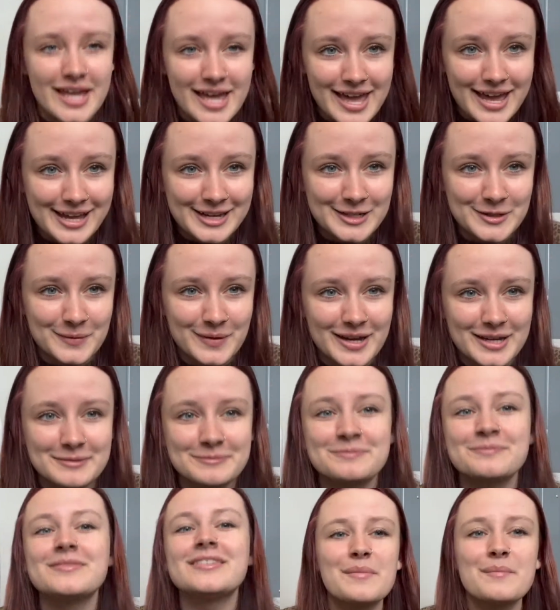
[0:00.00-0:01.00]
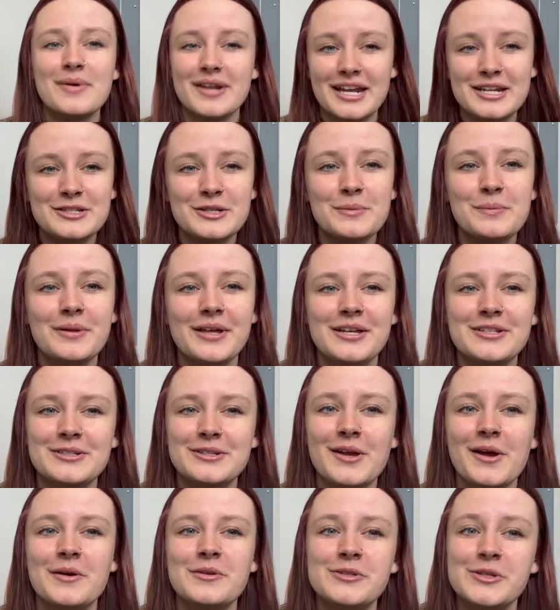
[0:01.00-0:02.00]
Anyway, but I do plan to
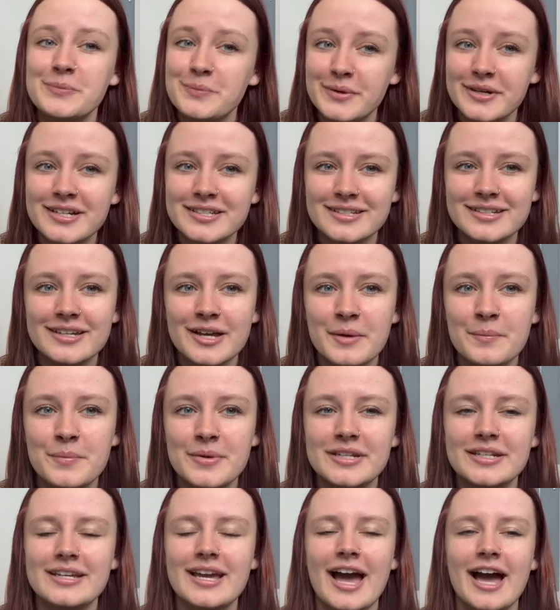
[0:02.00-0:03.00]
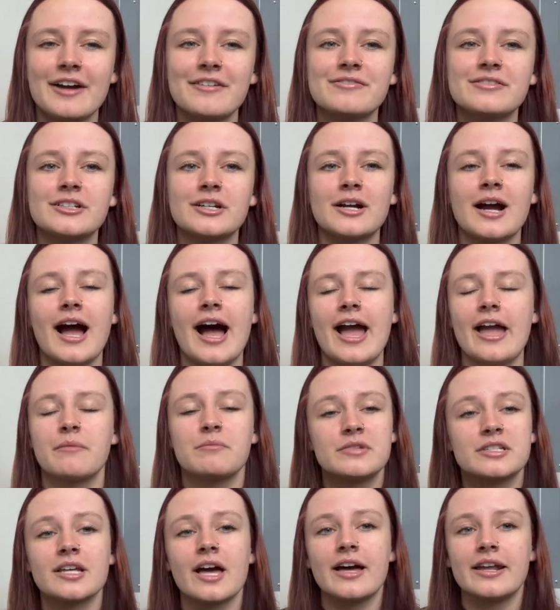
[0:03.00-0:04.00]
go to Books and Company after I am
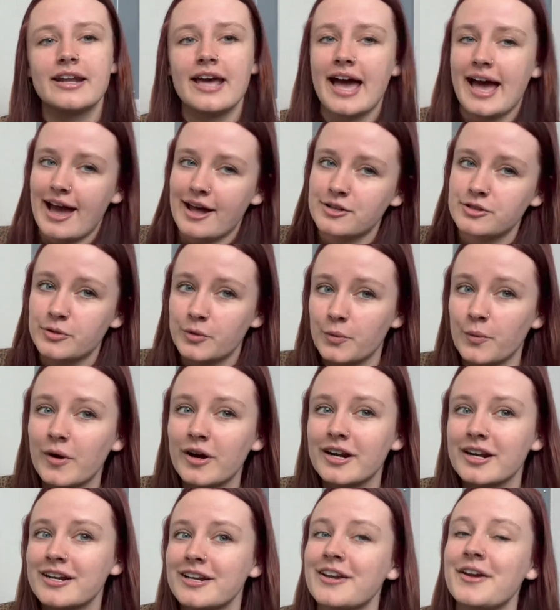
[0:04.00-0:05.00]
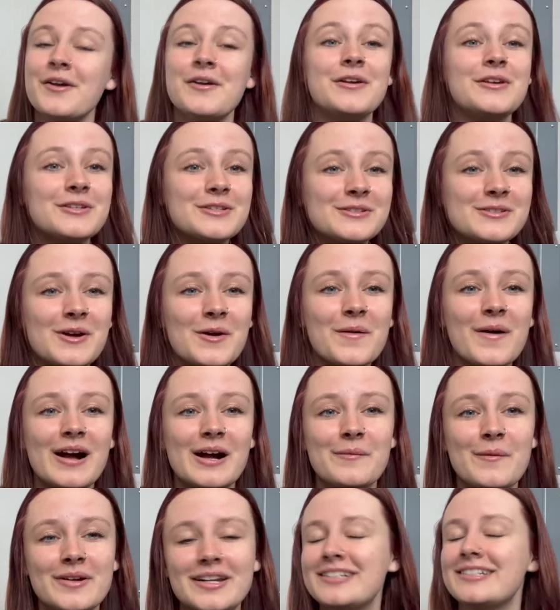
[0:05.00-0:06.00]
done at work, so I
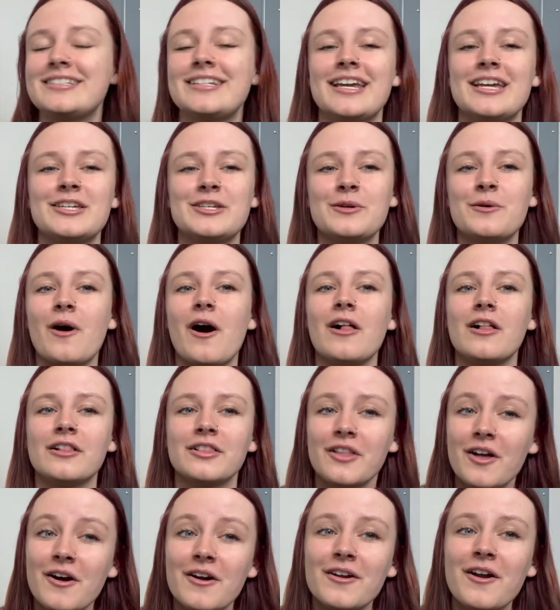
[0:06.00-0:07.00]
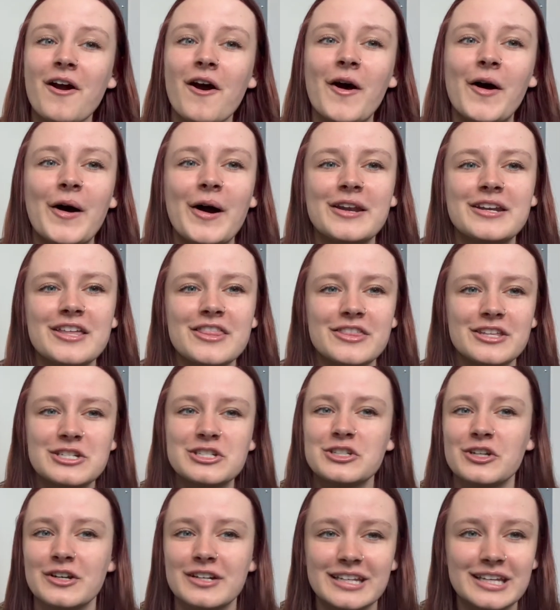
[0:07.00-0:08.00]
wanted to take you all along on the
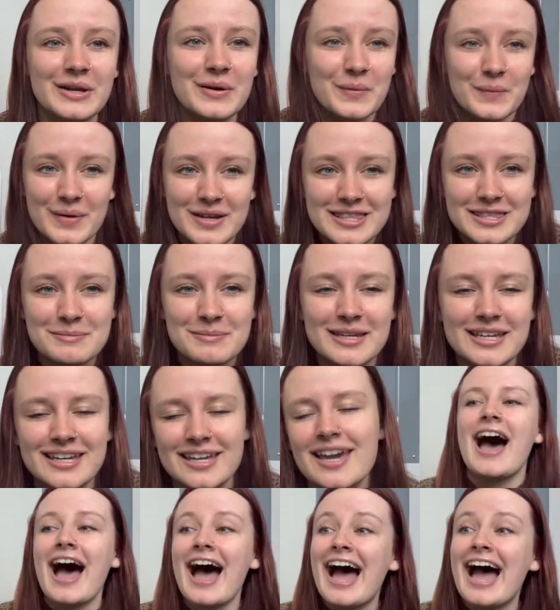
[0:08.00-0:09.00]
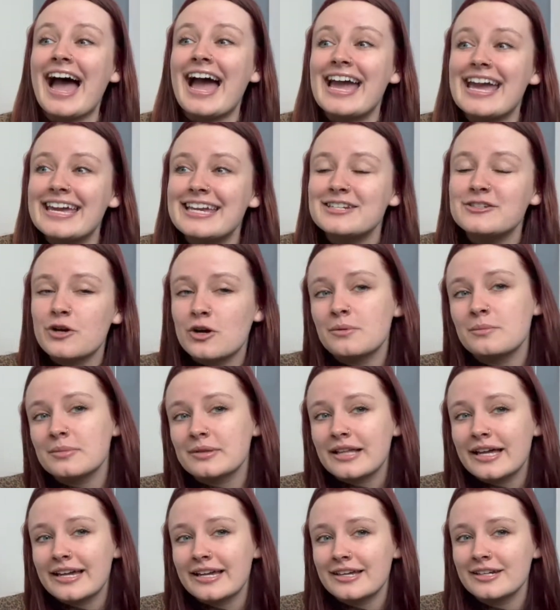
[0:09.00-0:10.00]
journey with me. I don't
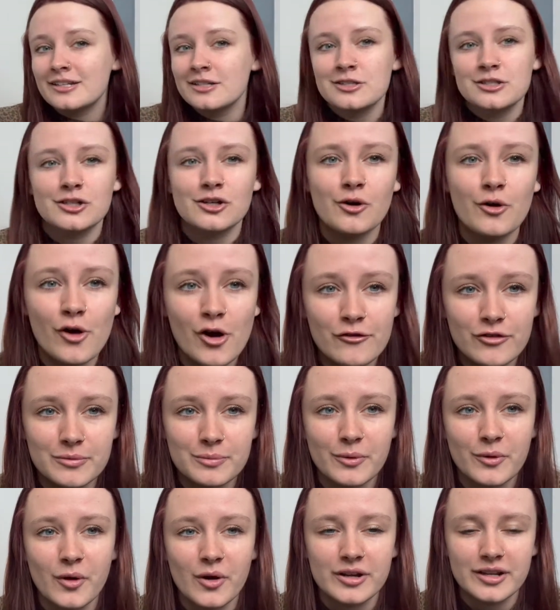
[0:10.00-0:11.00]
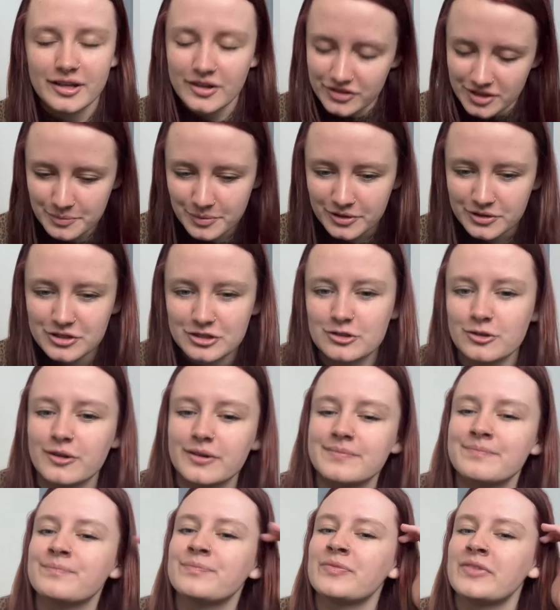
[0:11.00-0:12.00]
plan to go overboard in the bookstore.